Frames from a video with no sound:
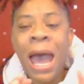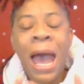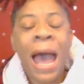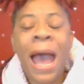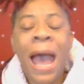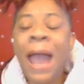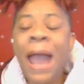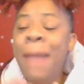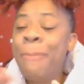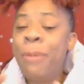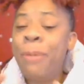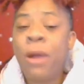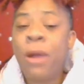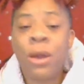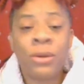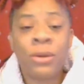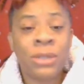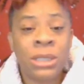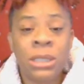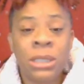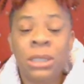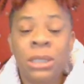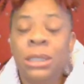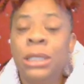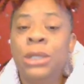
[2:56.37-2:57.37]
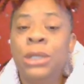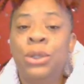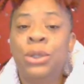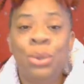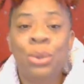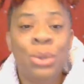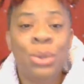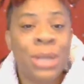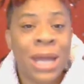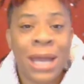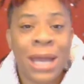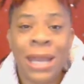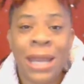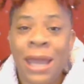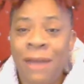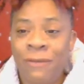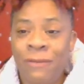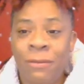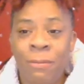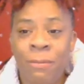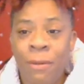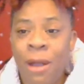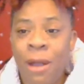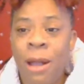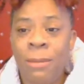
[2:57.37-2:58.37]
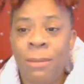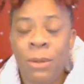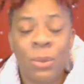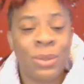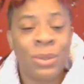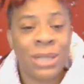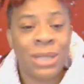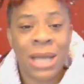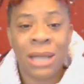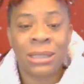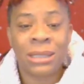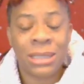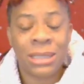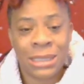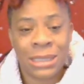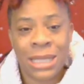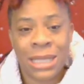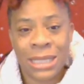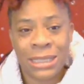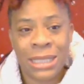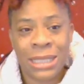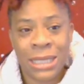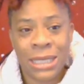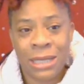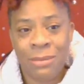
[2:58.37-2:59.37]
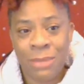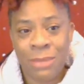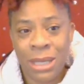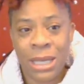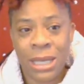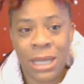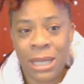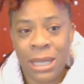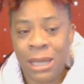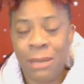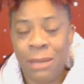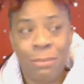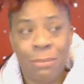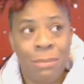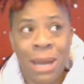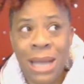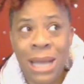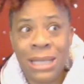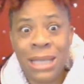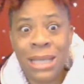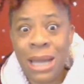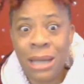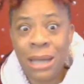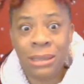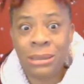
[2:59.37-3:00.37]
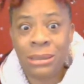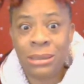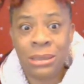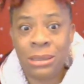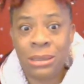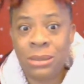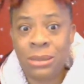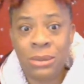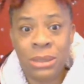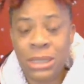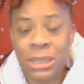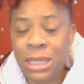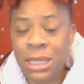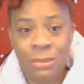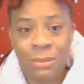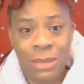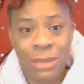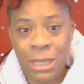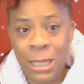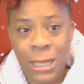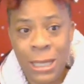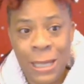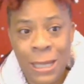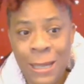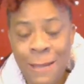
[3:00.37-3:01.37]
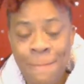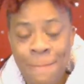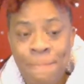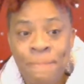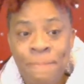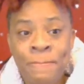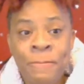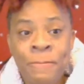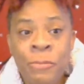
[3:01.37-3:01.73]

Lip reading: I personally do not have a problem with doctors not taking Medicaid. My doctor don't take Medicaid.